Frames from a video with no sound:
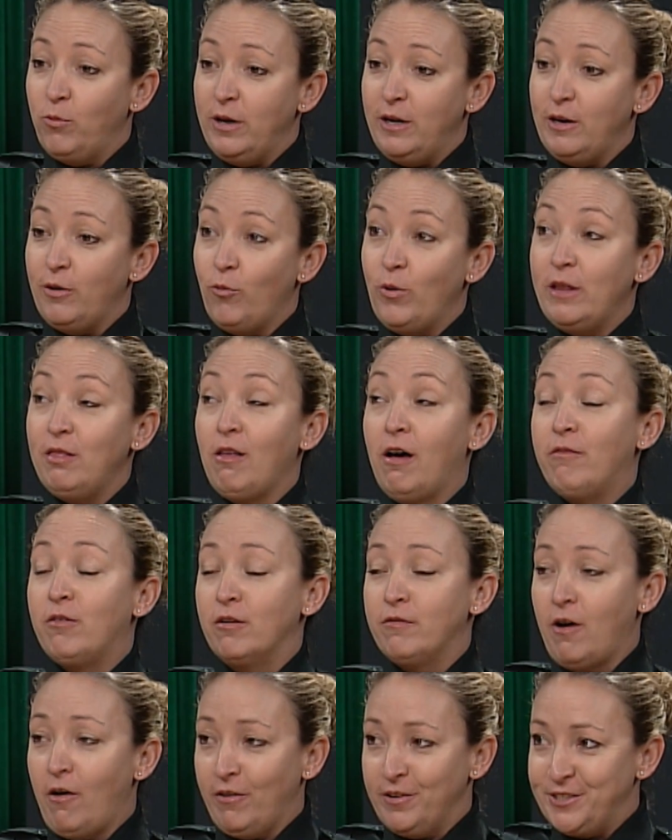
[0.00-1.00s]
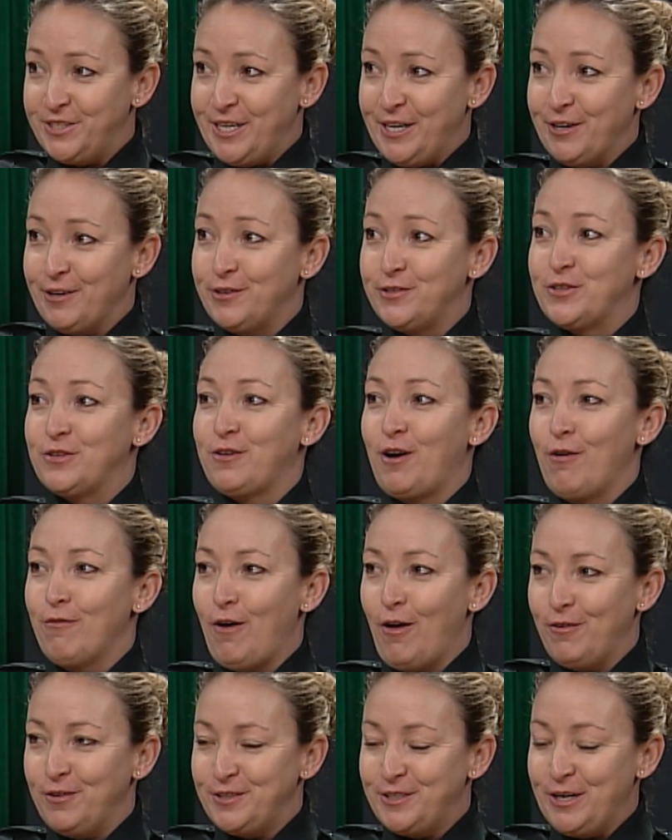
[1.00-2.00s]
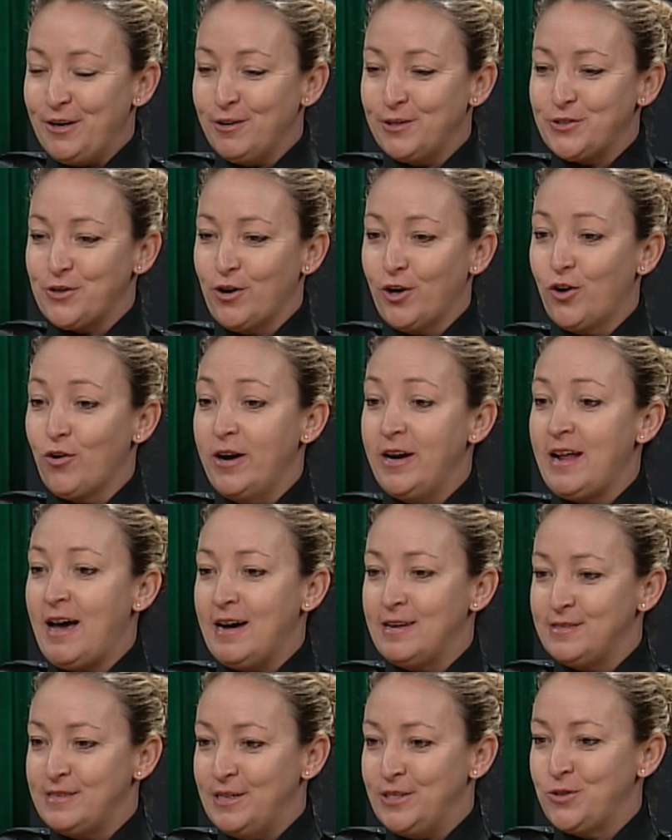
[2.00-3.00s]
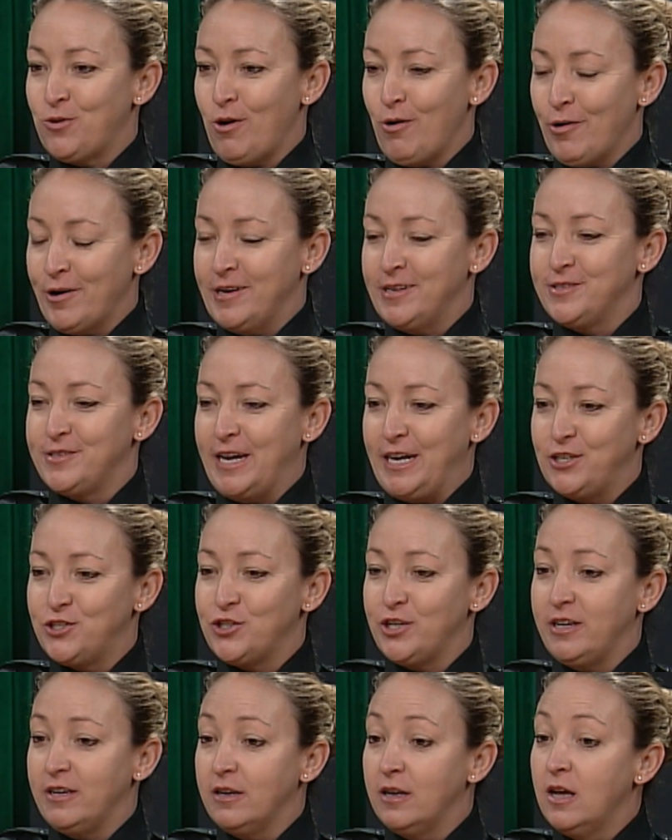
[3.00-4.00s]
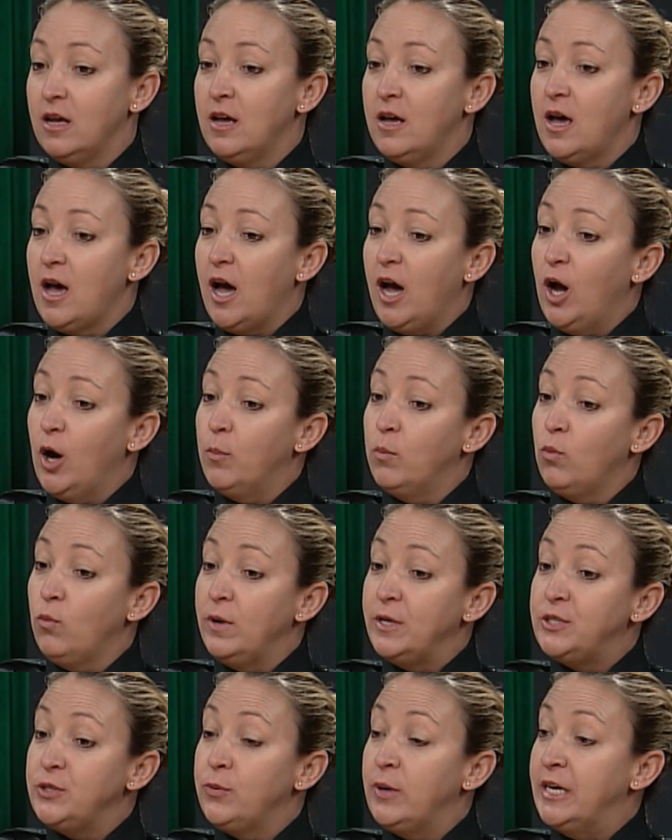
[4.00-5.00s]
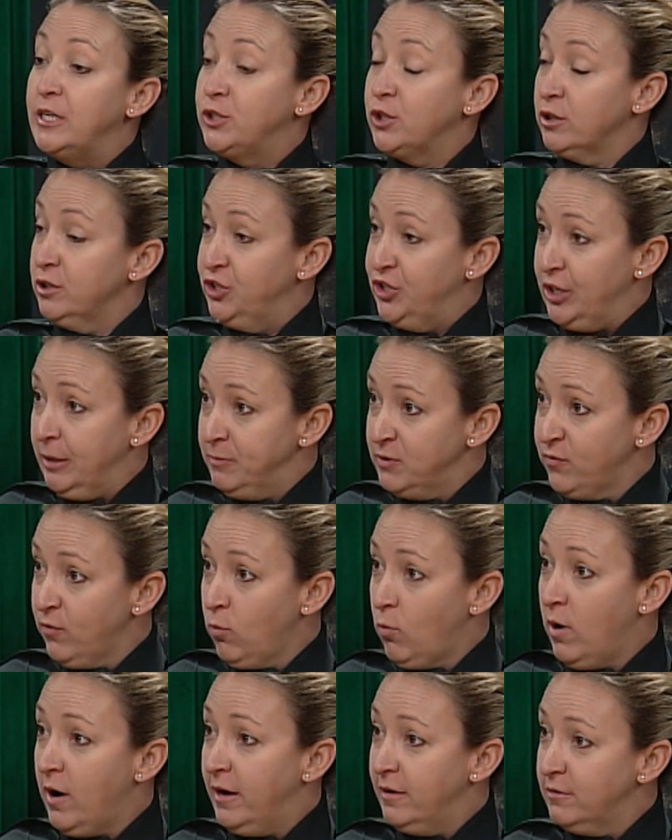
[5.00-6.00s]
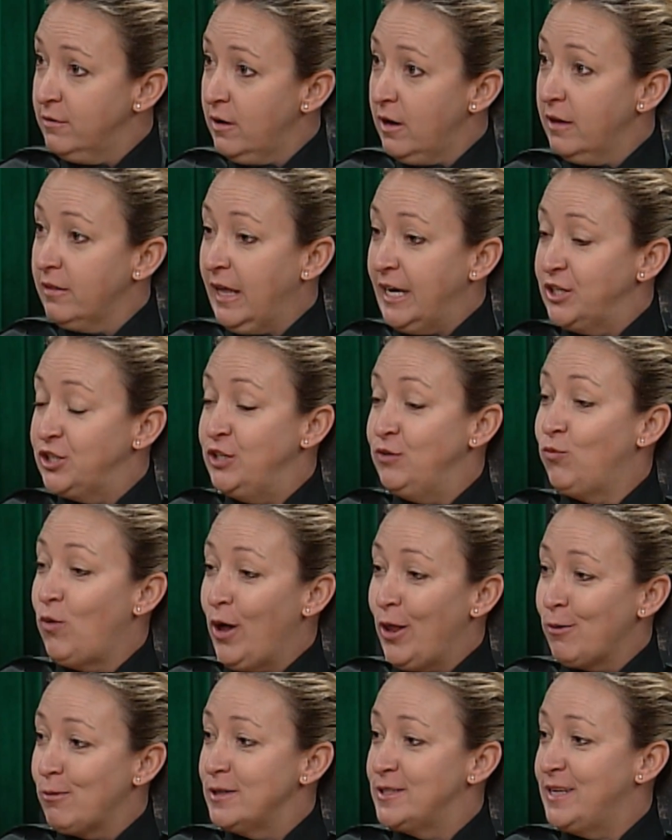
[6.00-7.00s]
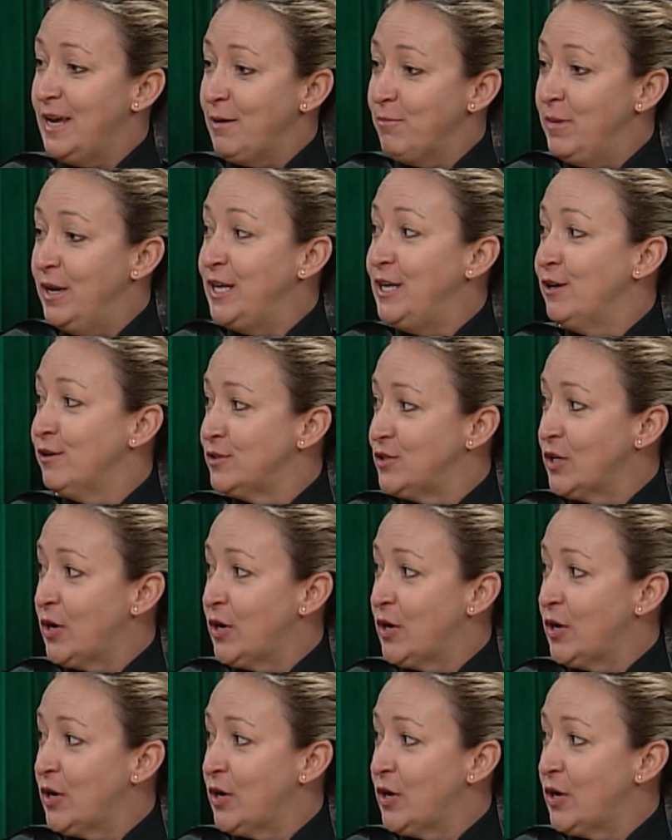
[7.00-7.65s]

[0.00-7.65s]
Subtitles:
we love our volunteers. Our volunteers are a great asset to our organization. We do internships for one. Like Chief Waller was saying, many years